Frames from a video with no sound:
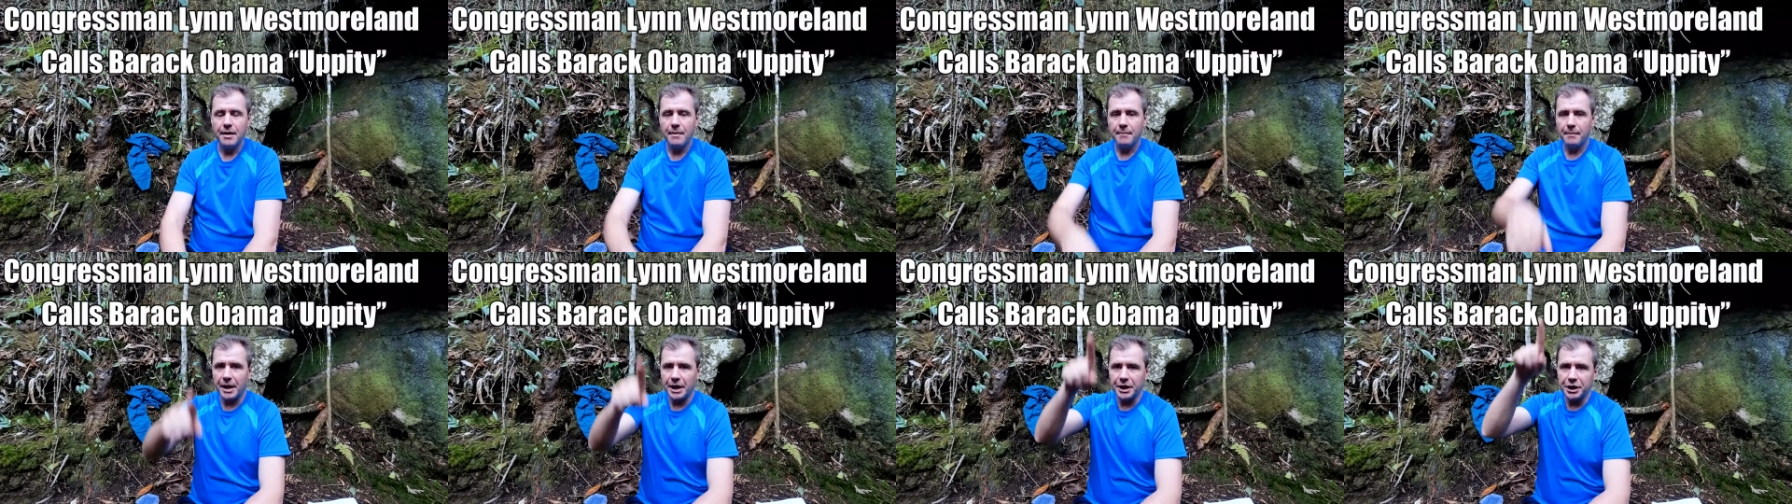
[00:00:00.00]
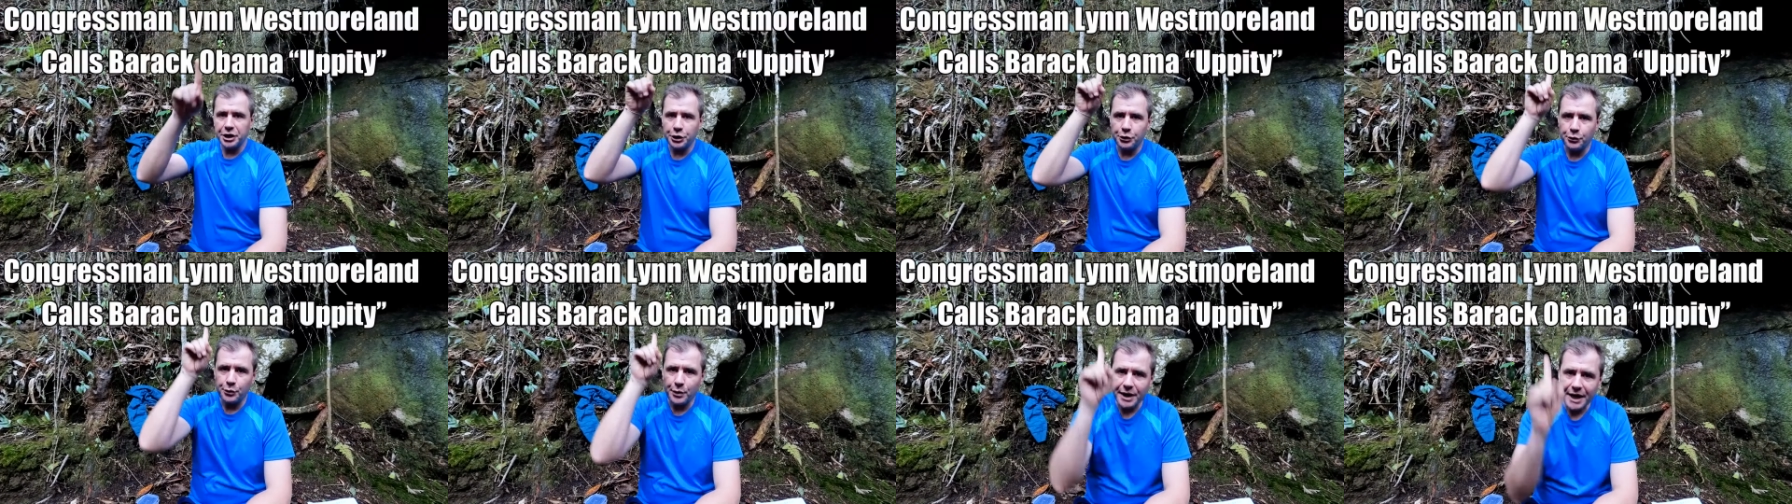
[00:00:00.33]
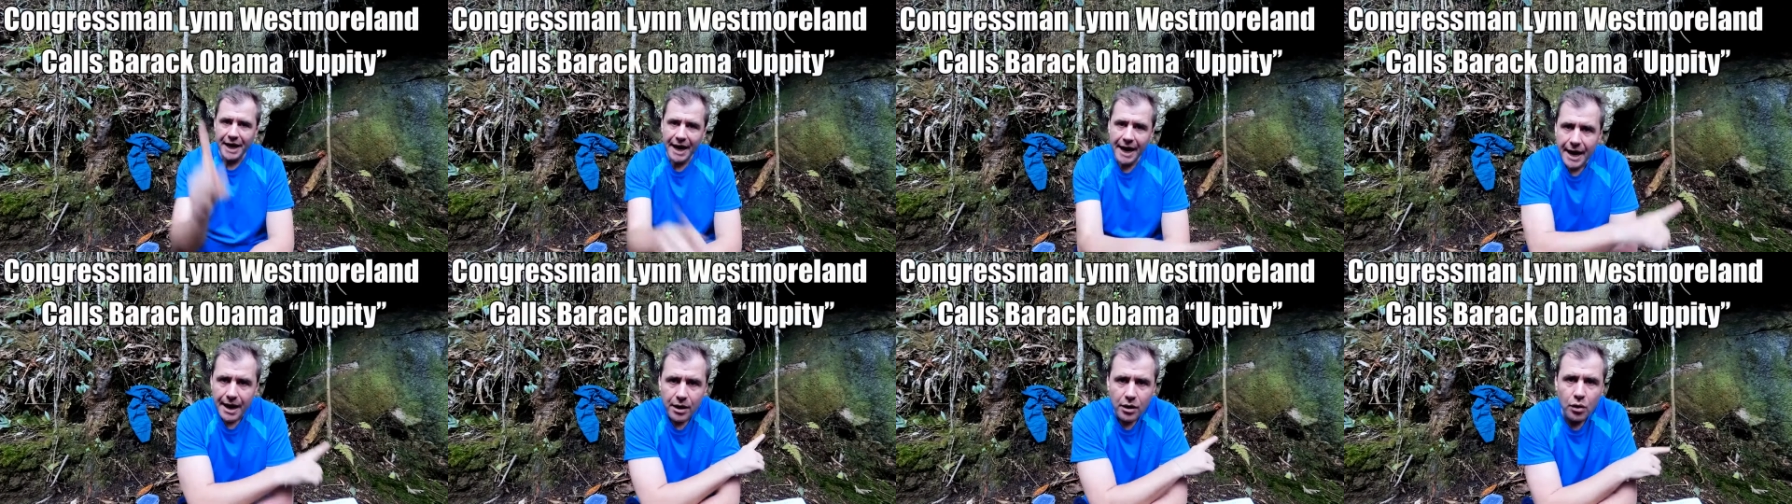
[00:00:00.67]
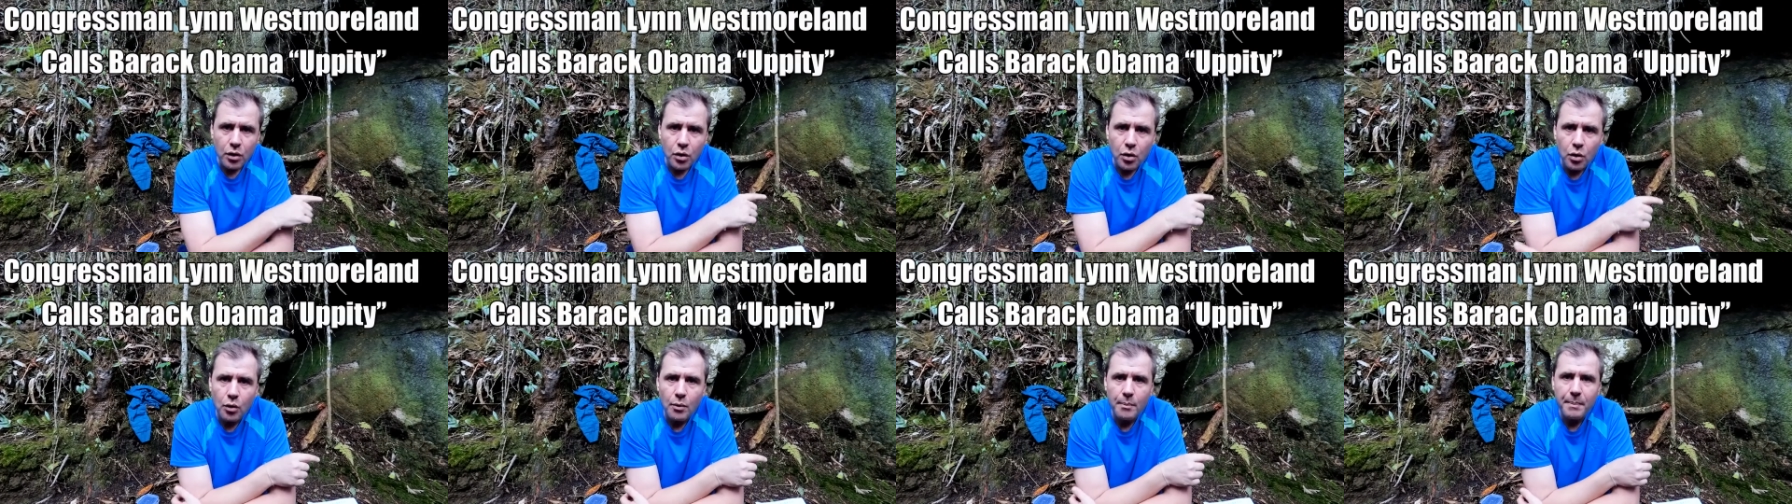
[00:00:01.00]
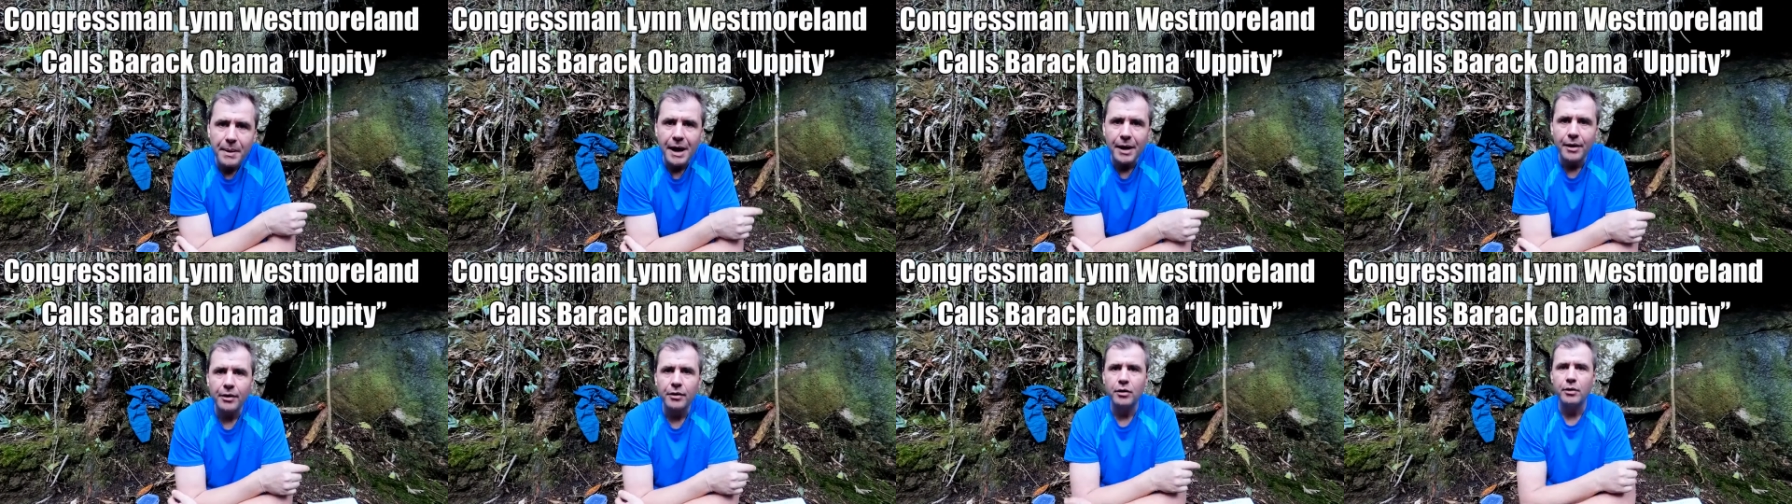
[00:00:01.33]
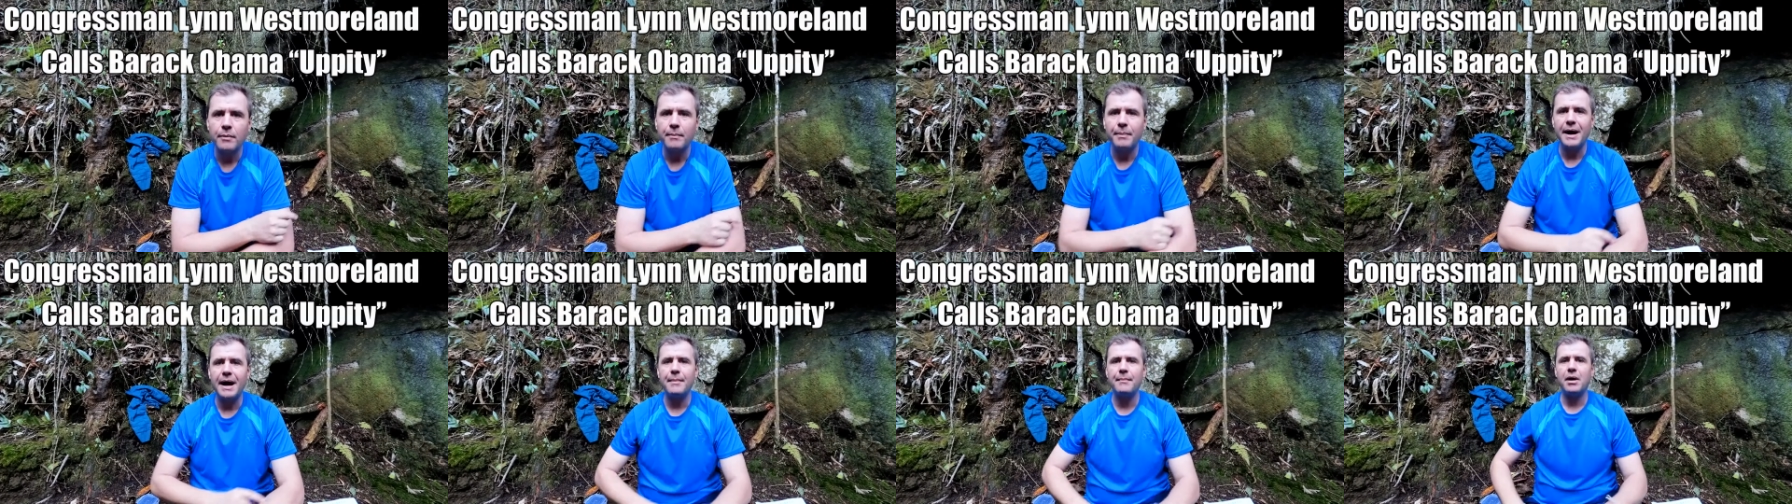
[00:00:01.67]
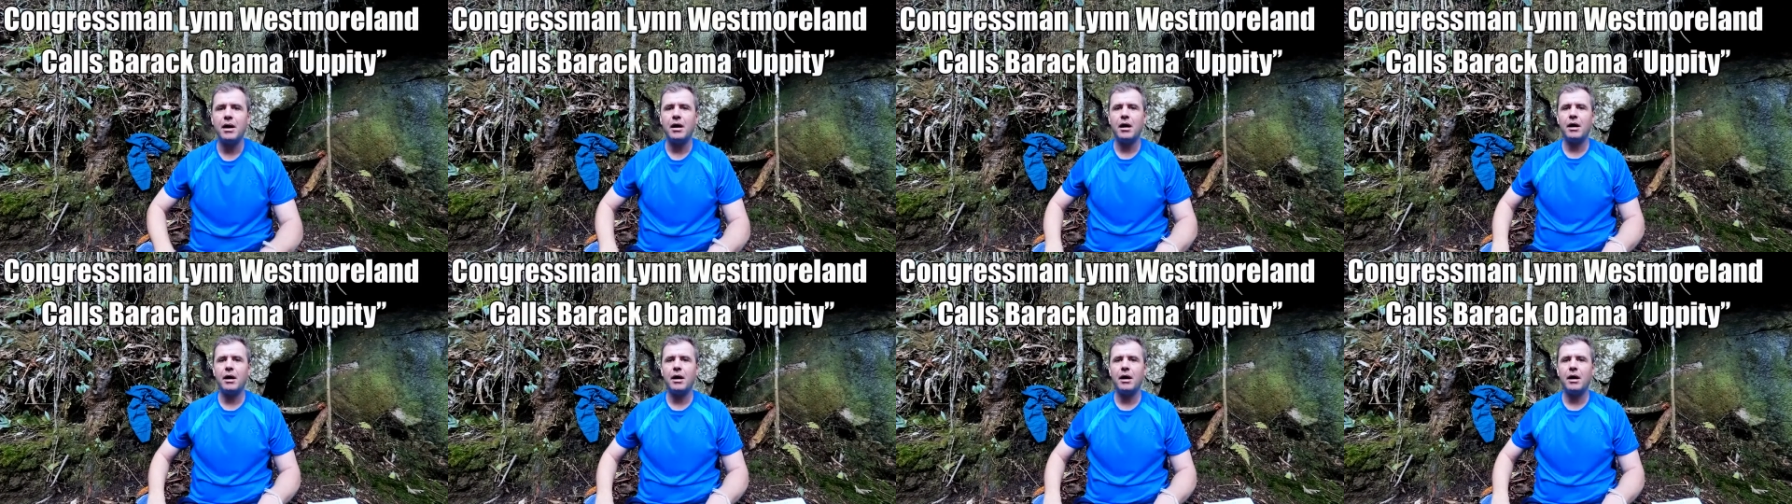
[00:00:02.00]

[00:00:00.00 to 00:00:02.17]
but you can call Barack Obama